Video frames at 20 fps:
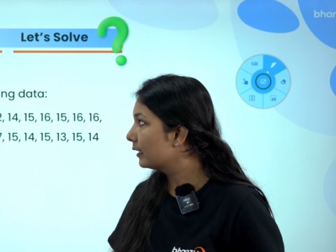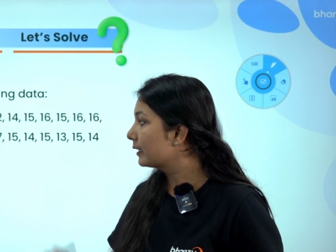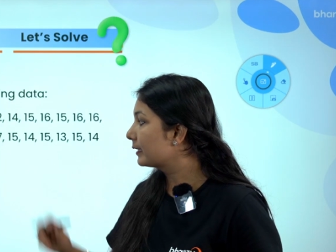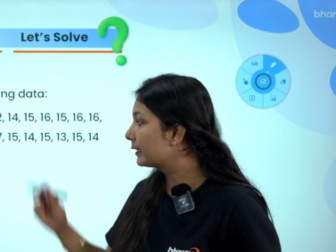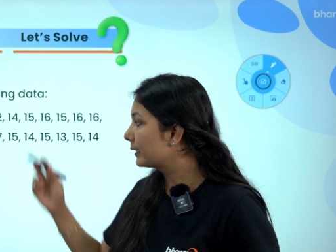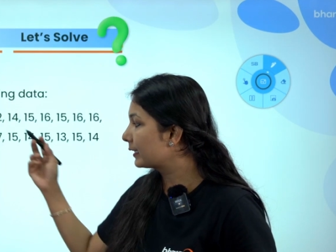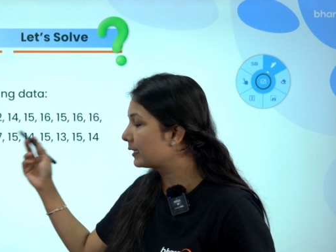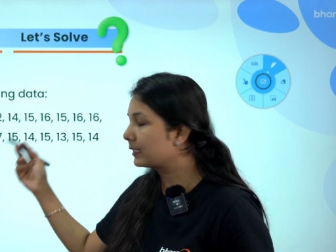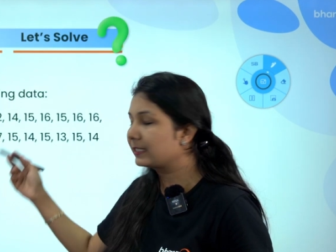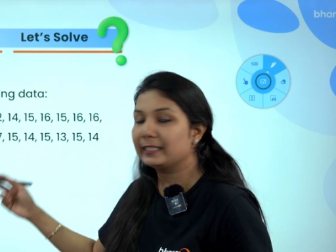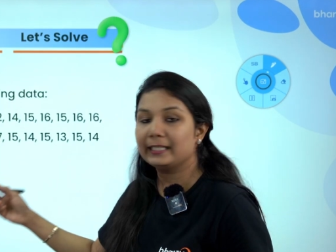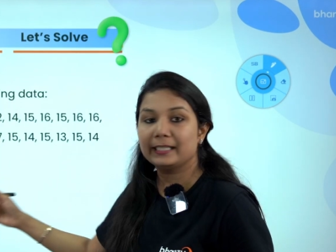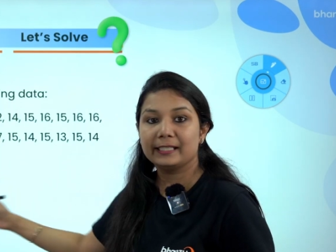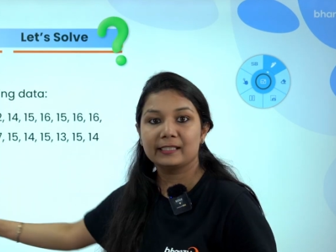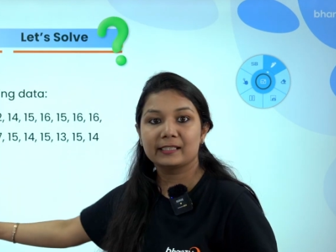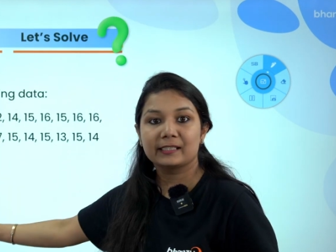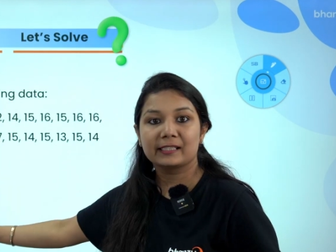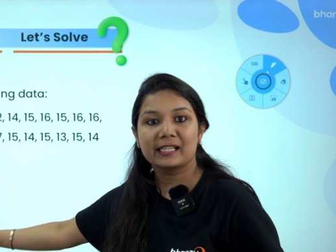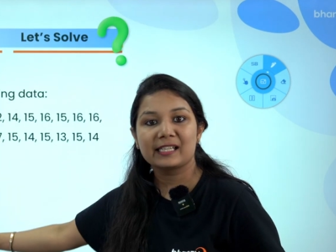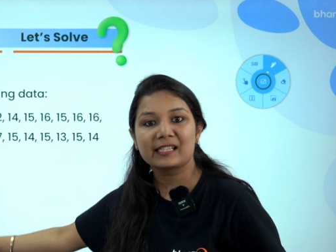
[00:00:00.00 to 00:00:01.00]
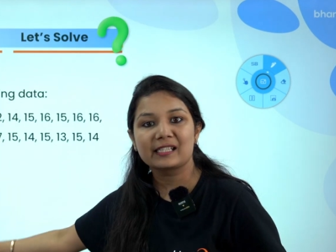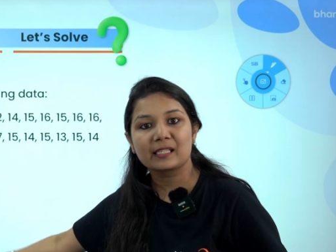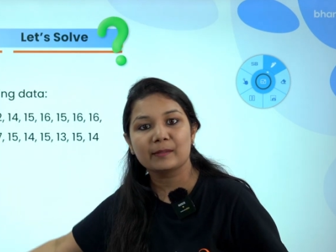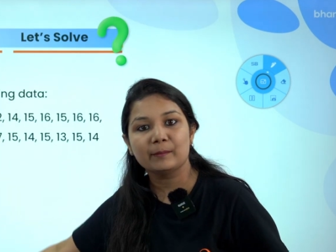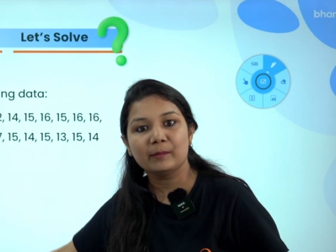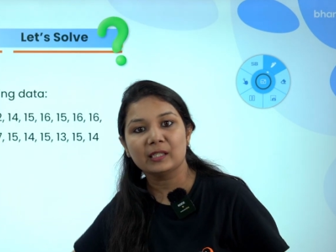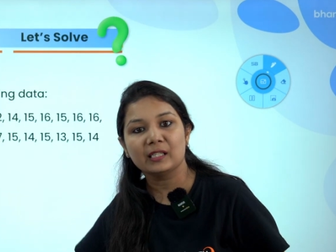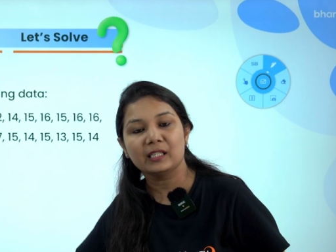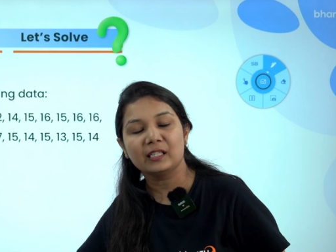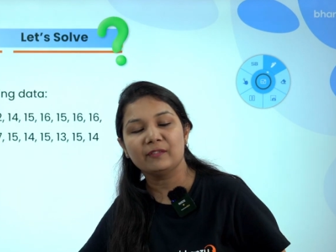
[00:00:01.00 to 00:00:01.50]
16, then
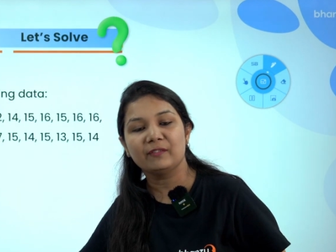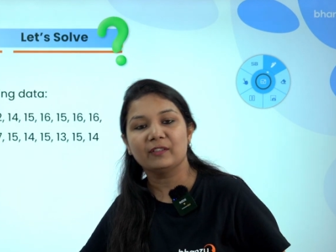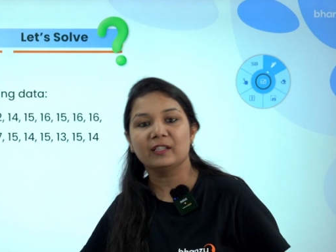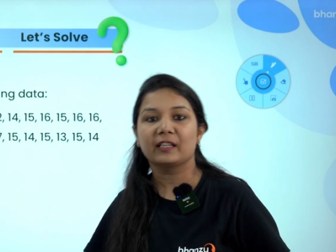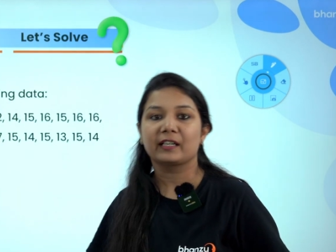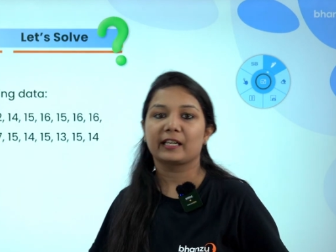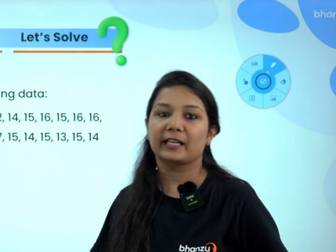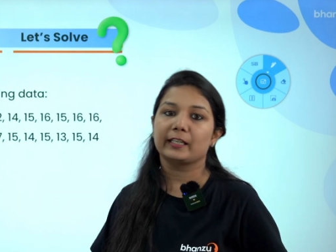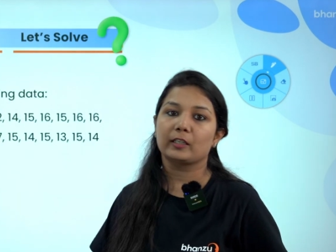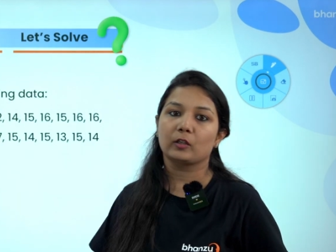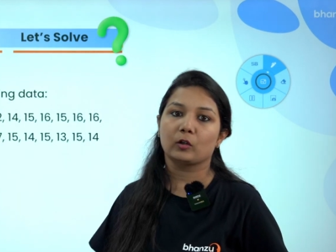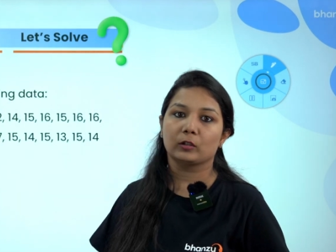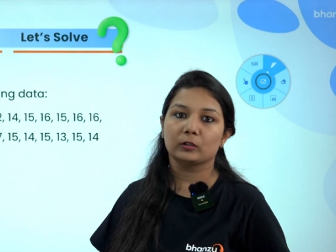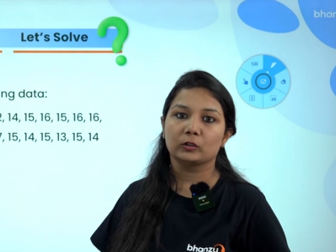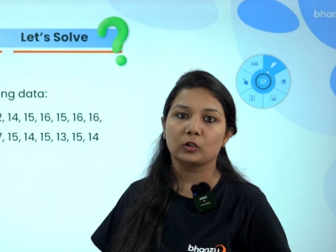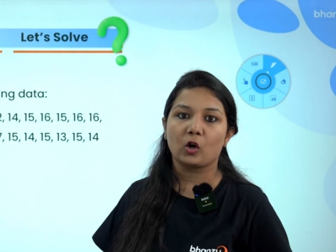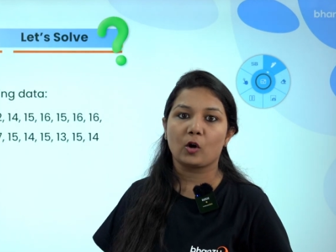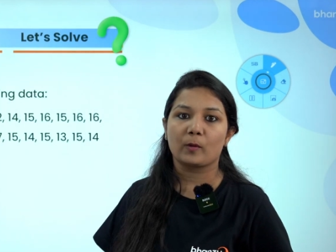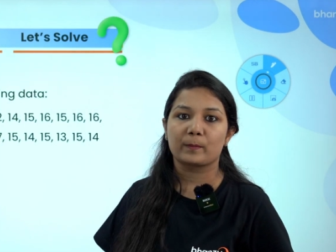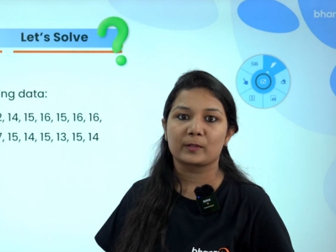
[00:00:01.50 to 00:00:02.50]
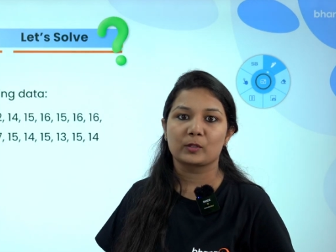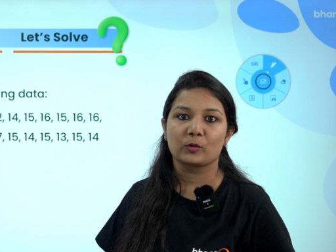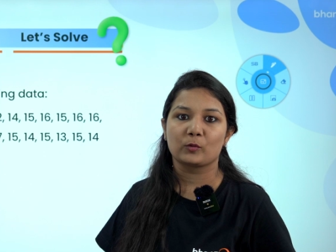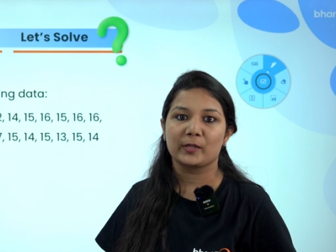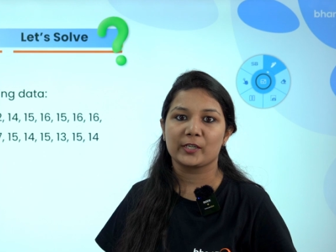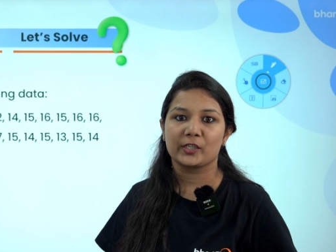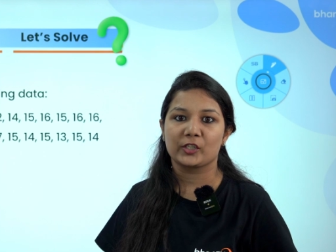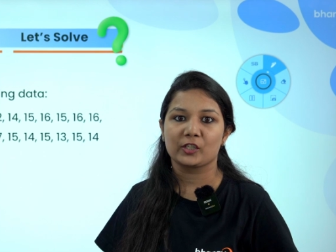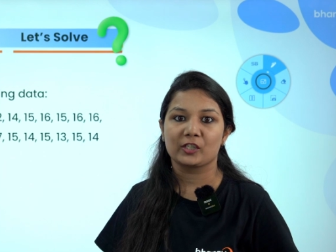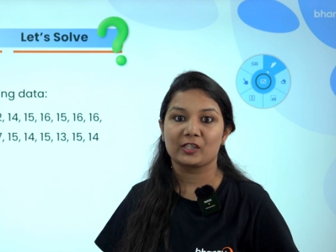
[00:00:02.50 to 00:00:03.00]
similarly we will write all the
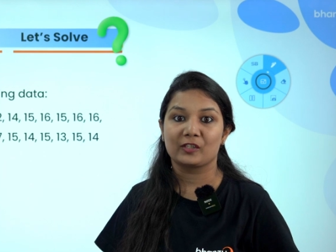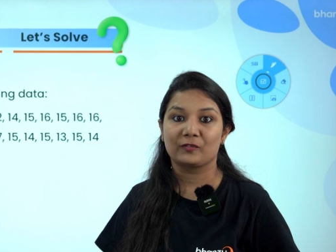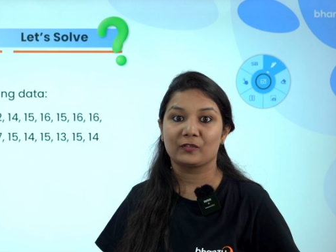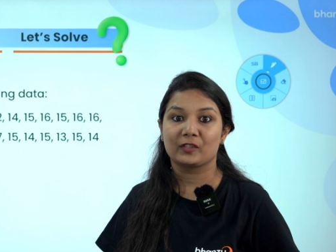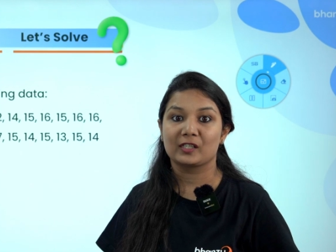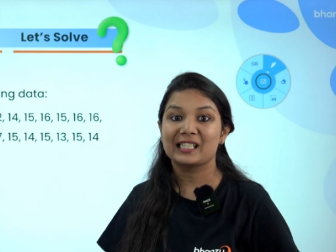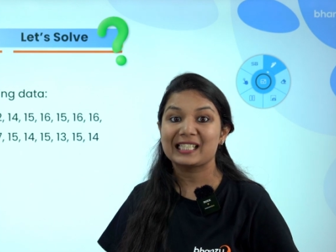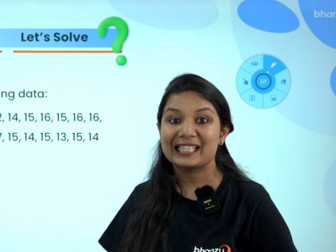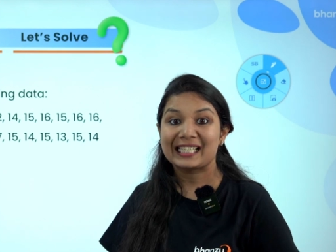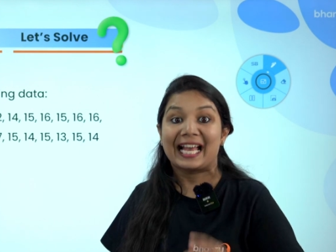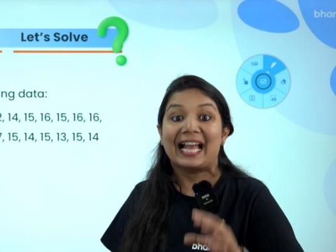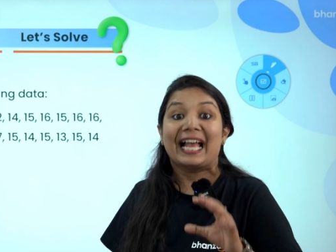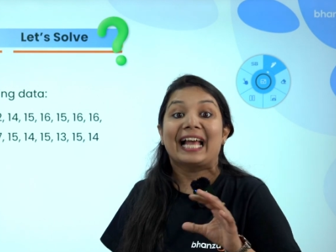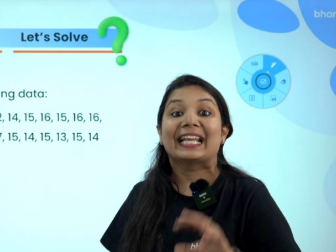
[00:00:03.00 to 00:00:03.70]
observations first,